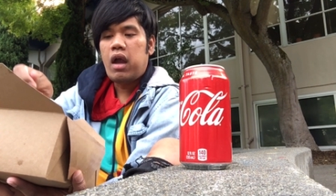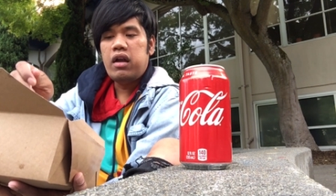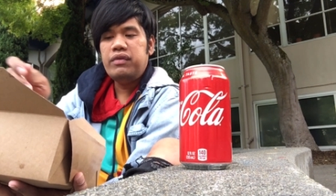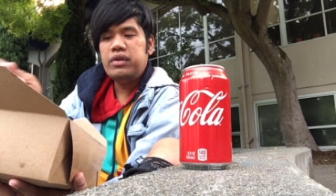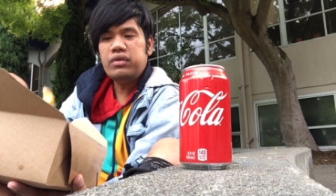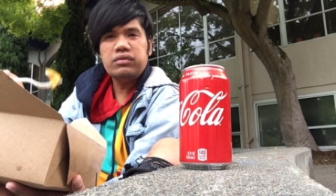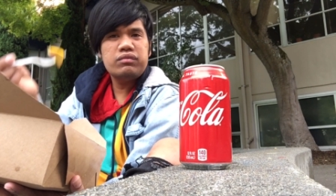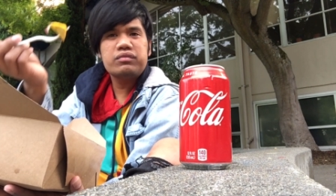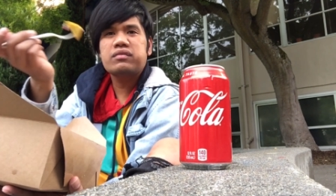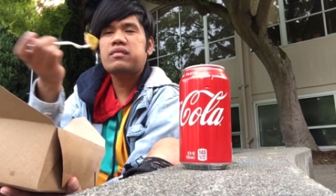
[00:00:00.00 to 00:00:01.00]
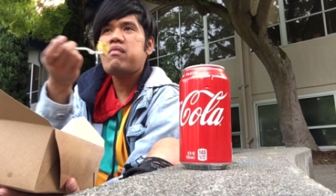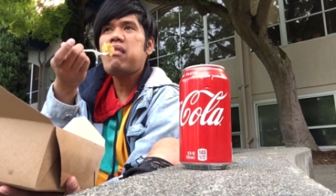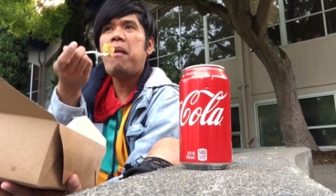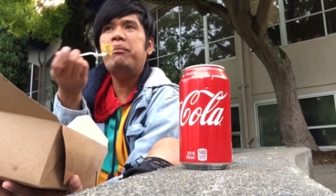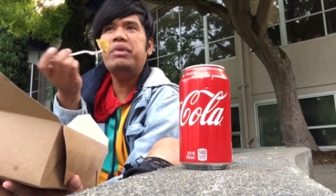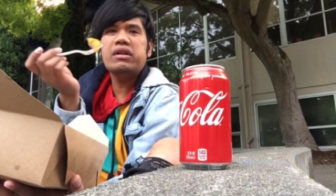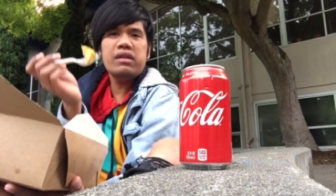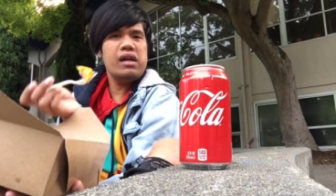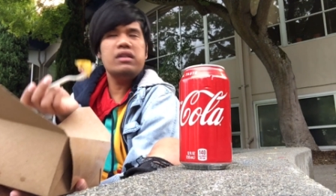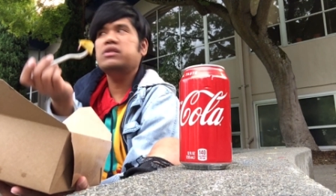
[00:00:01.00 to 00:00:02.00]
If you feel
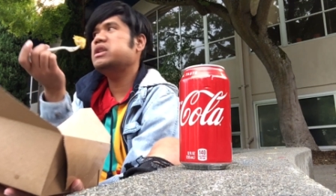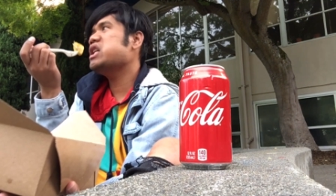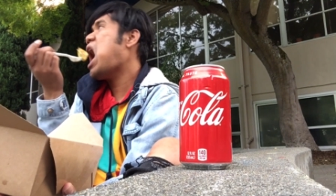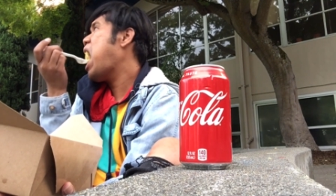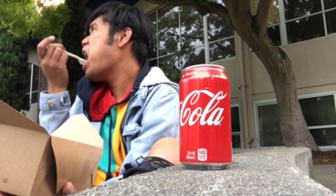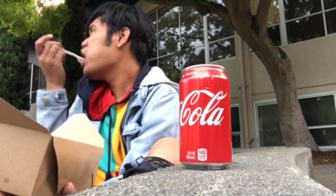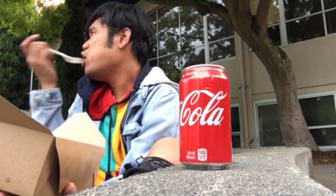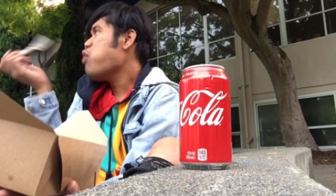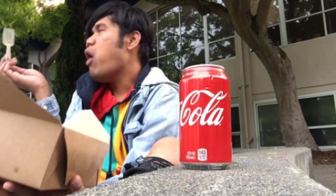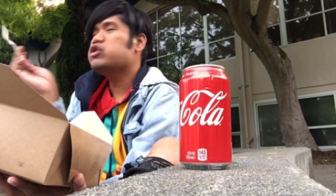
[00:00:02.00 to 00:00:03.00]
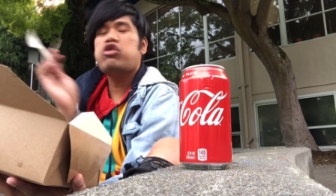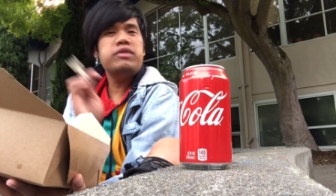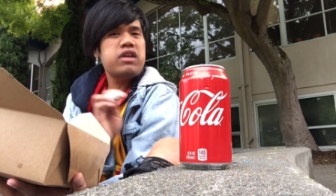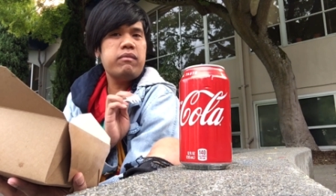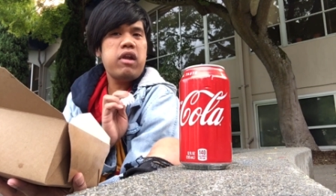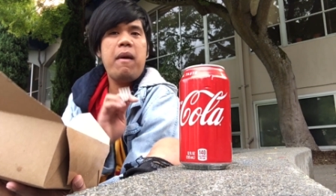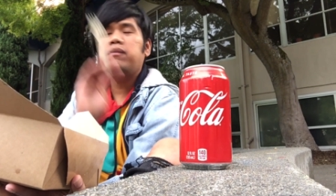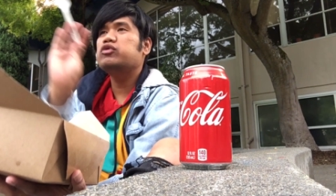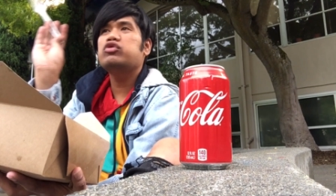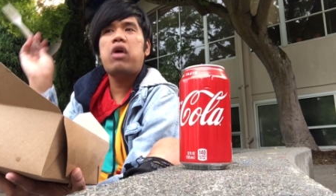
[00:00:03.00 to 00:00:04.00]
like you wanna show me some love,
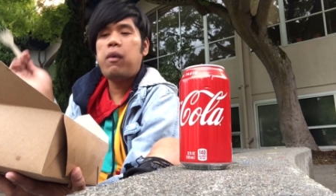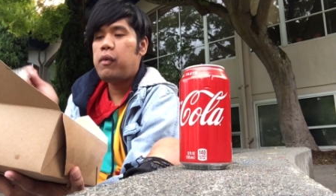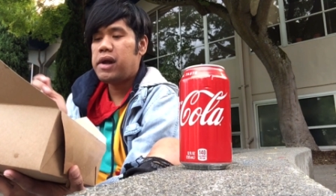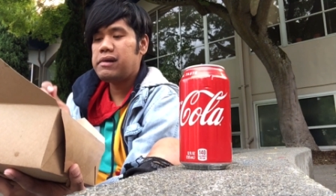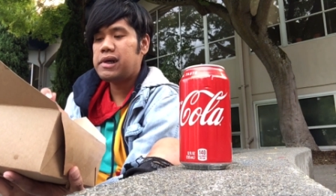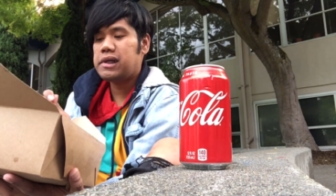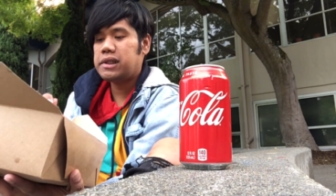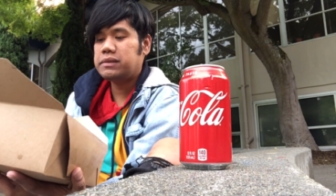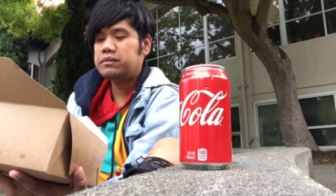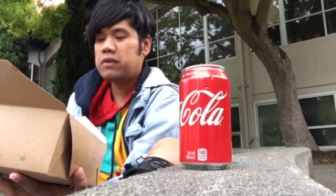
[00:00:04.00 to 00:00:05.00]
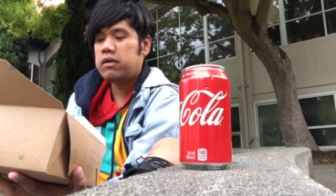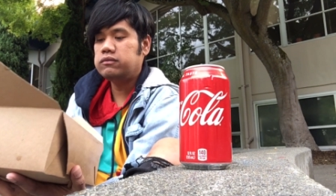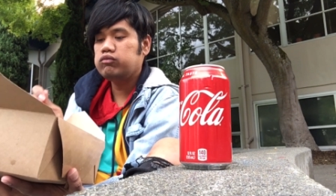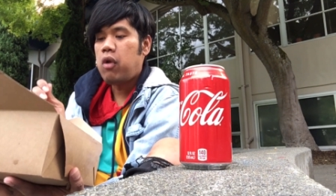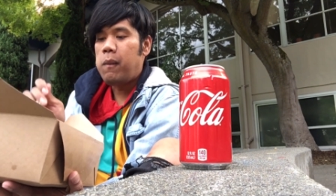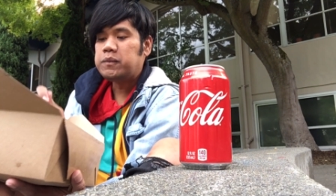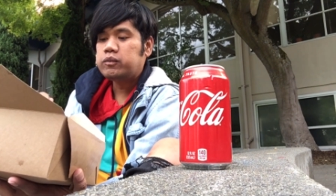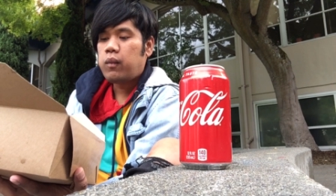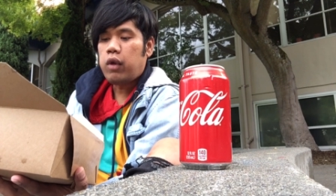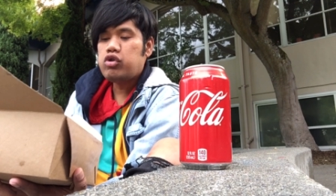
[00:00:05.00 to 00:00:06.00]
you're welcome.
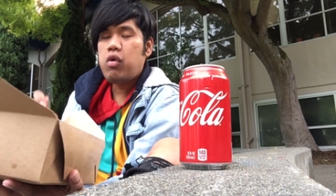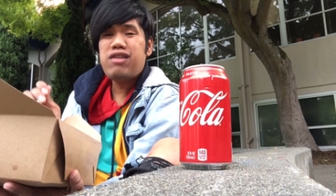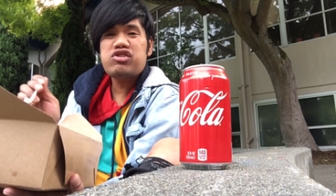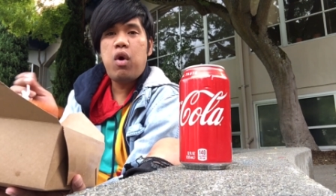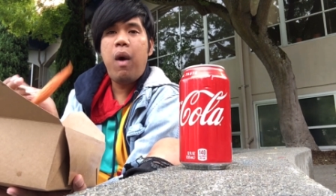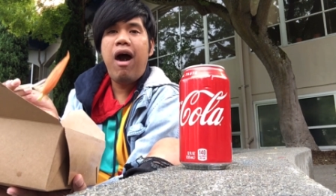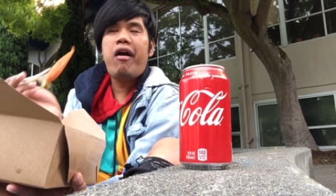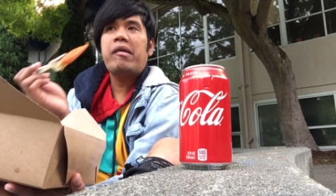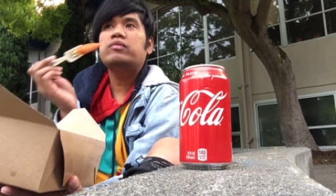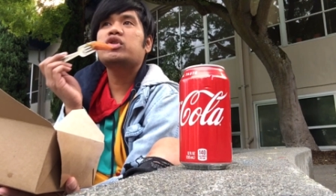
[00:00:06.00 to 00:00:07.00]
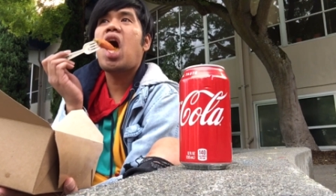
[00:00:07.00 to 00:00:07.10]
You are so welcome.